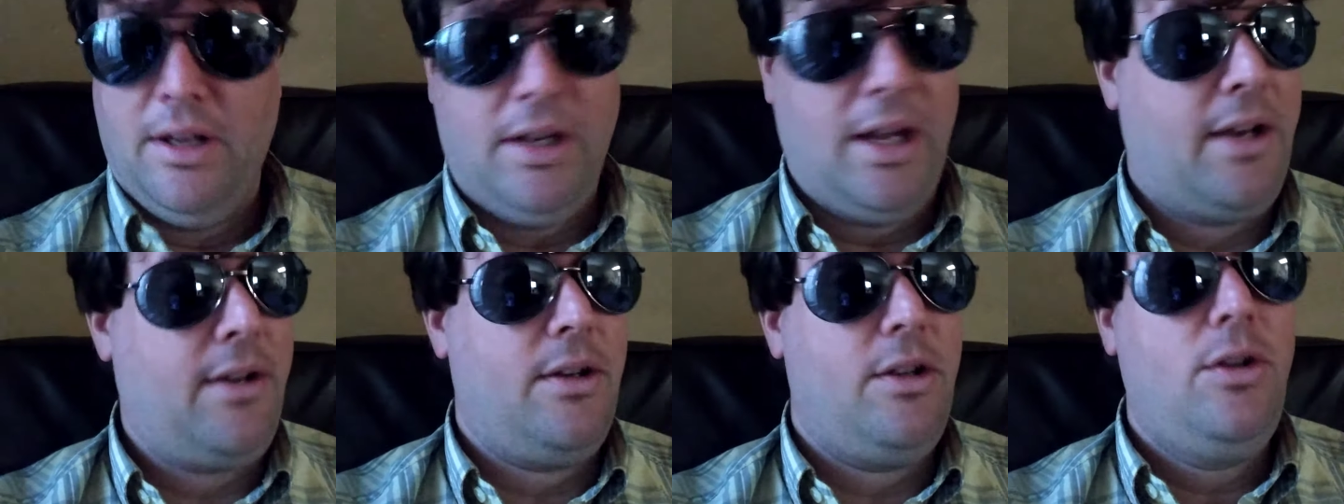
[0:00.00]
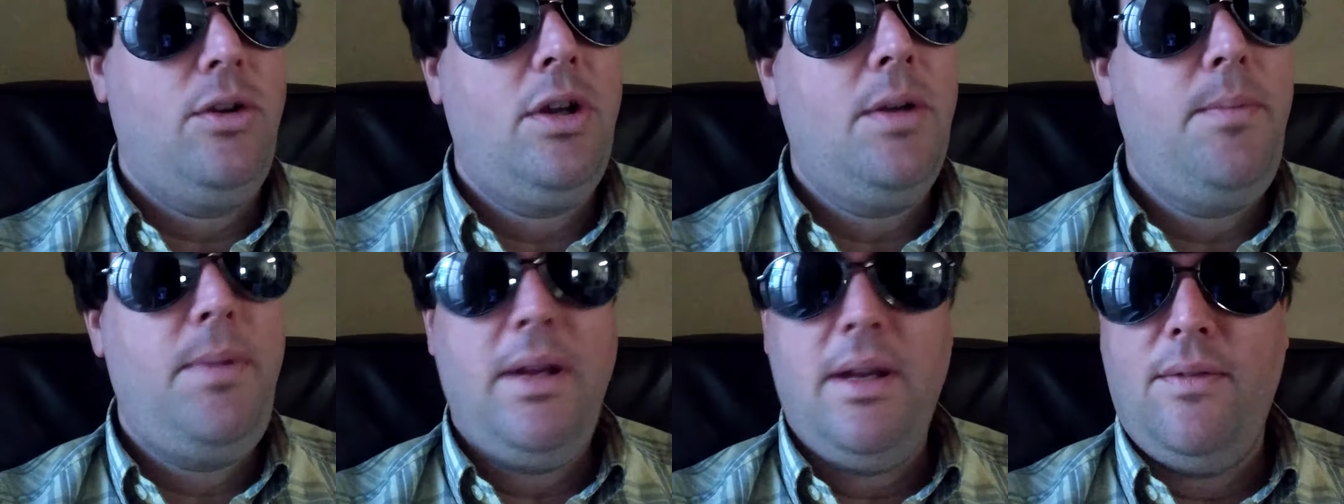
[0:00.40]
Eh, you
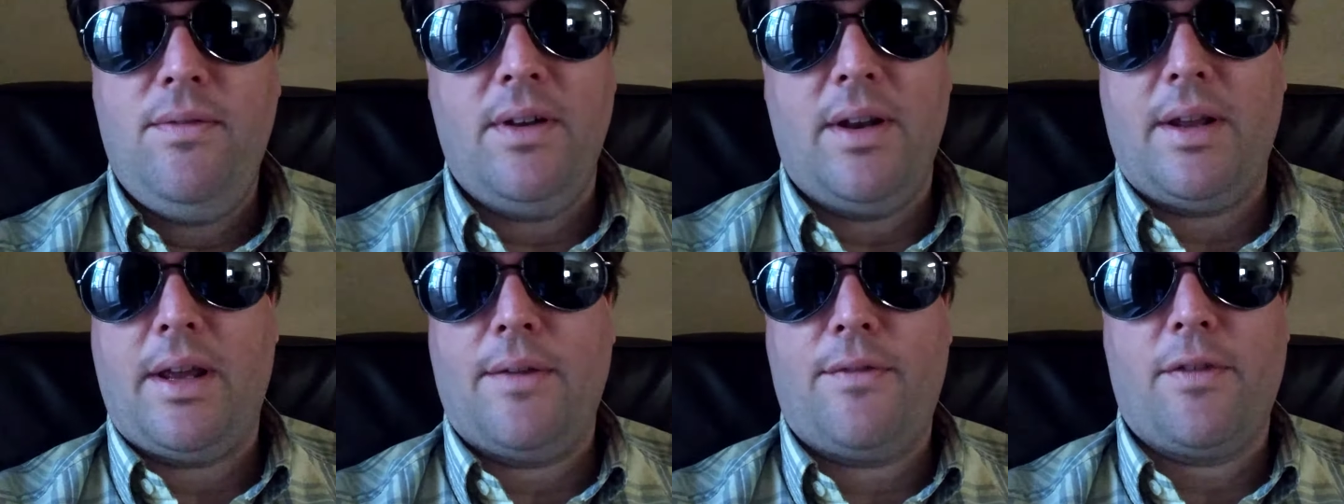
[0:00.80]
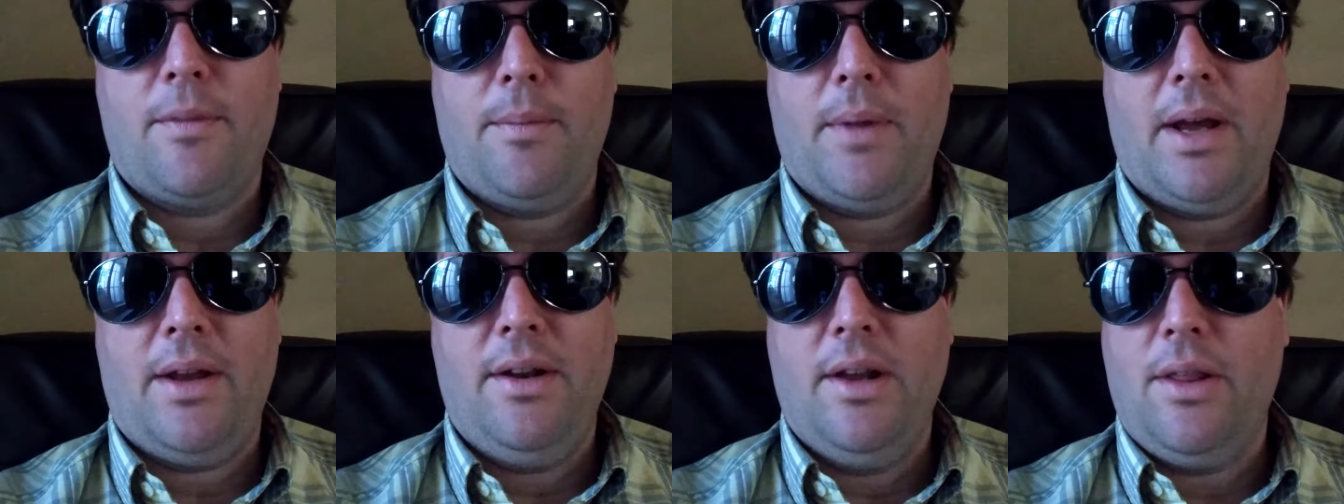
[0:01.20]
could be even from
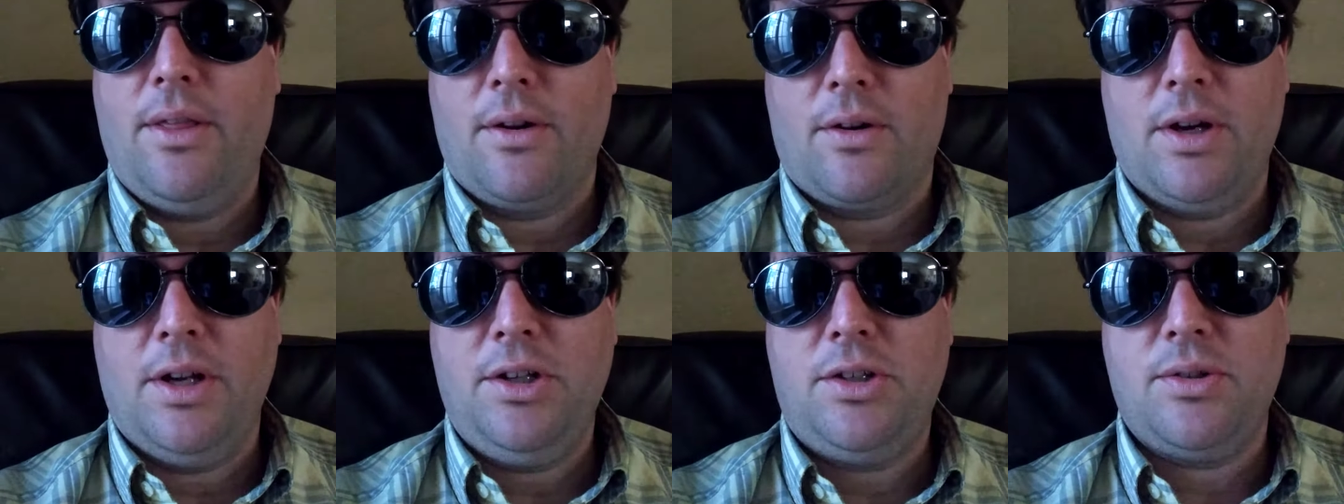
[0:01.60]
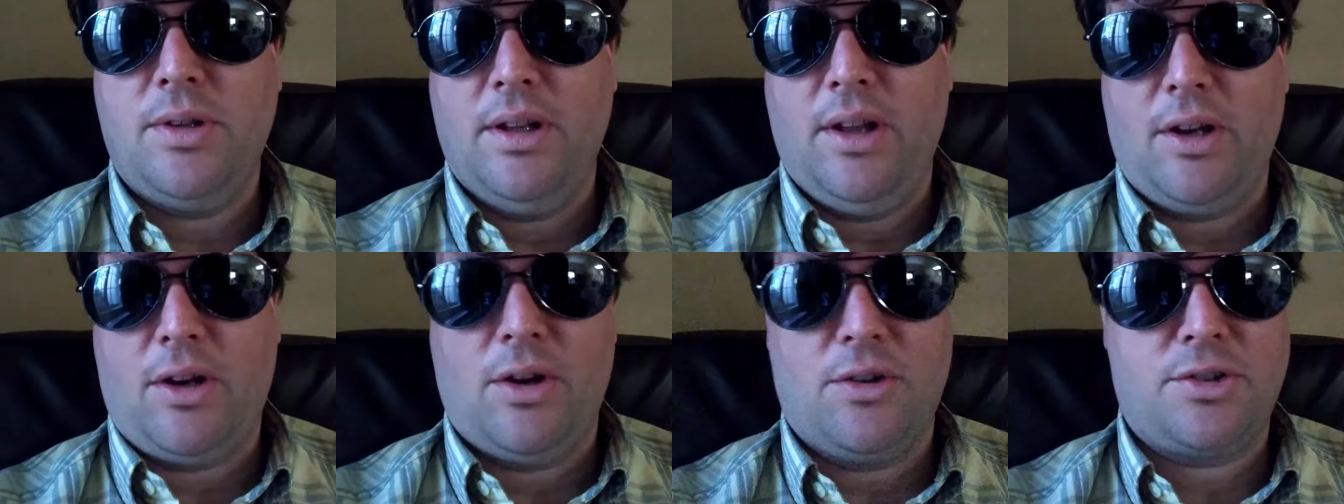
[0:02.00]
another country
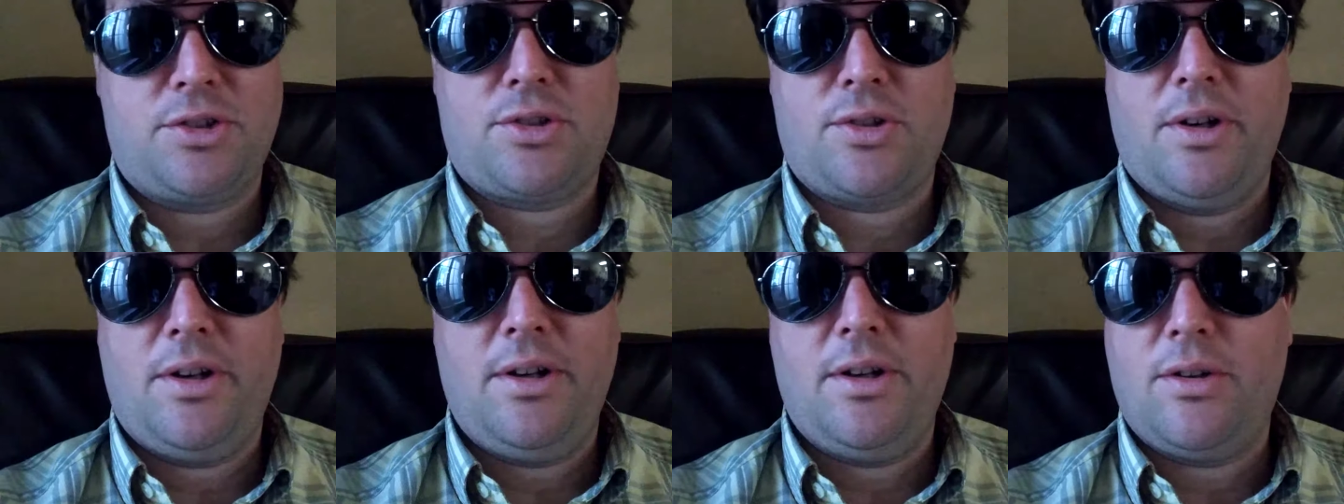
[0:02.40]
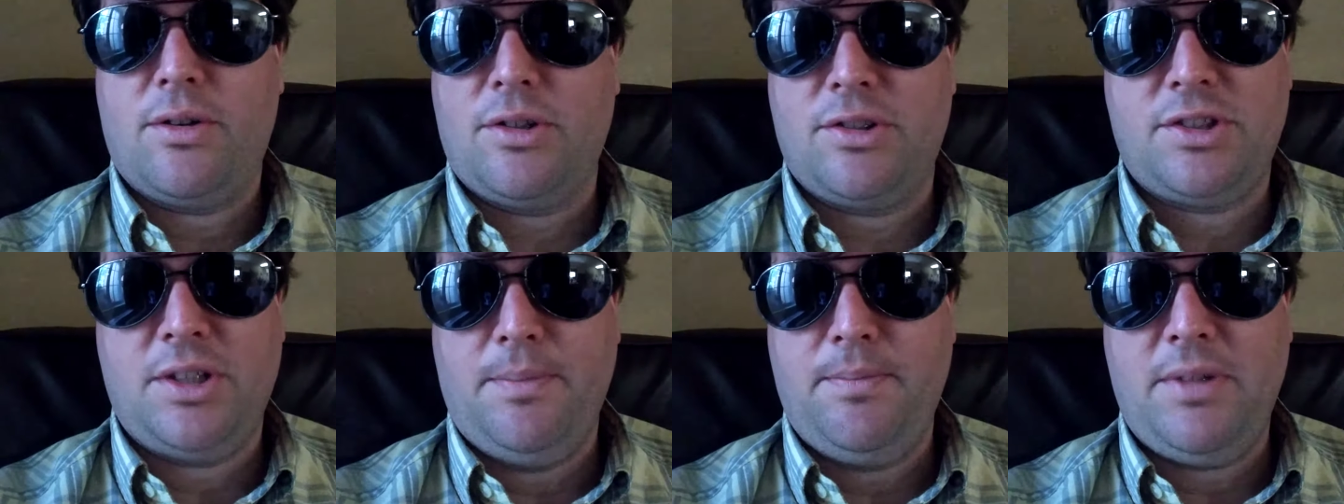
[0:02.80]
like Australia or
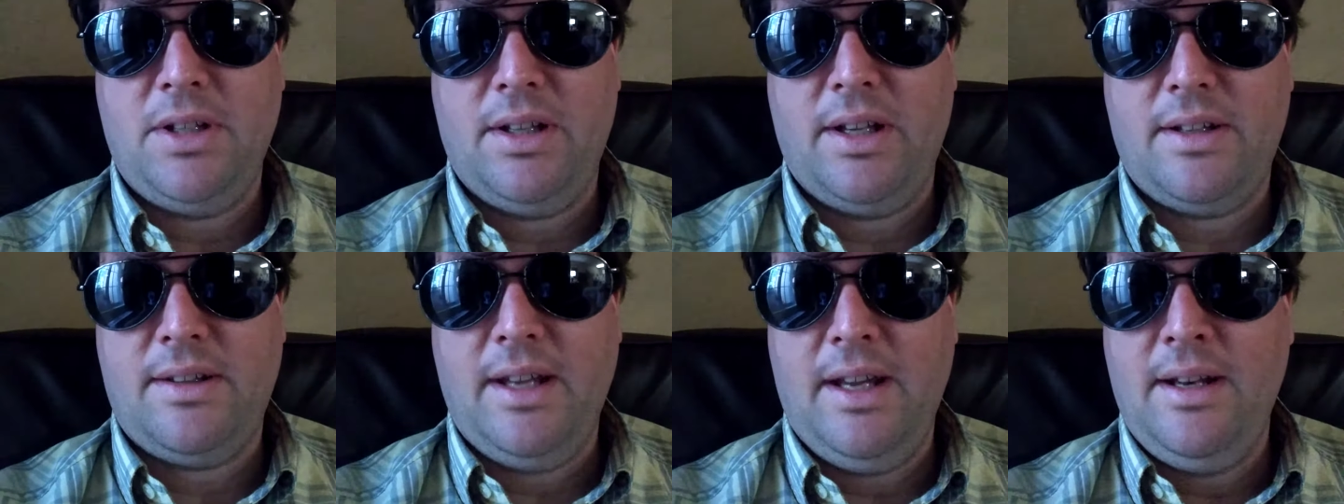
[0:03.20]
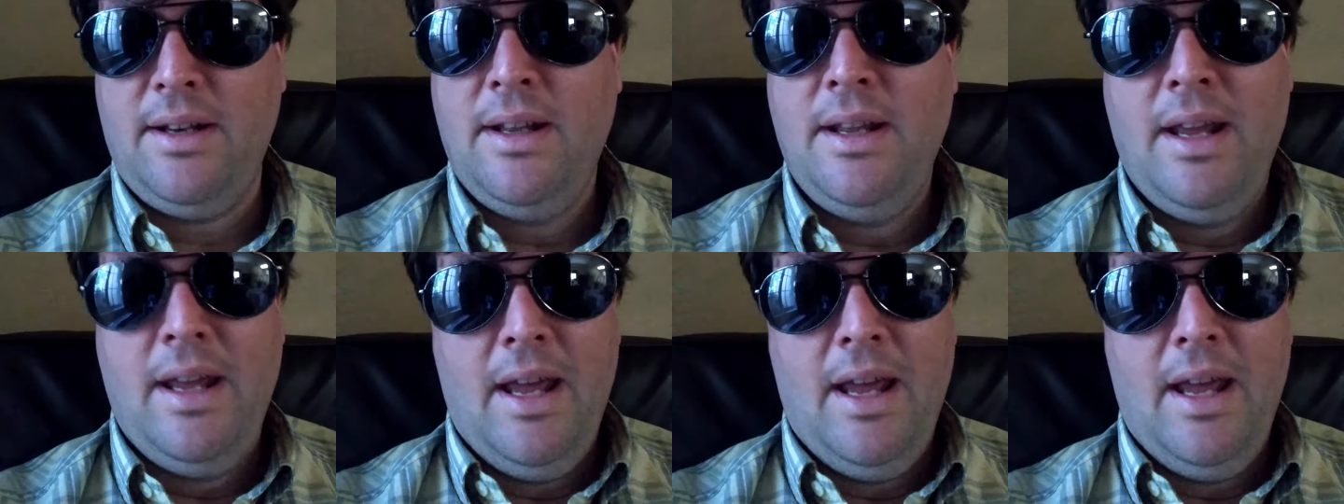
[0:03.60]
something like that,